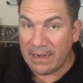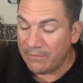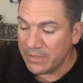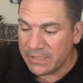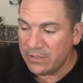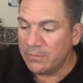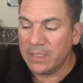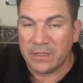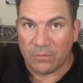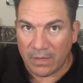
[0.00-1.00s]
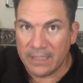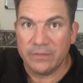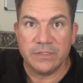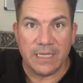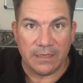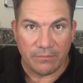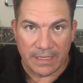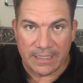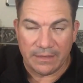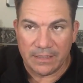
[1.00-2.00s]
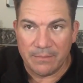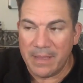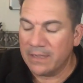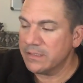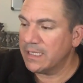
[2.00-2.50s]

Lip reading: every single month and write those down and write down the amounts.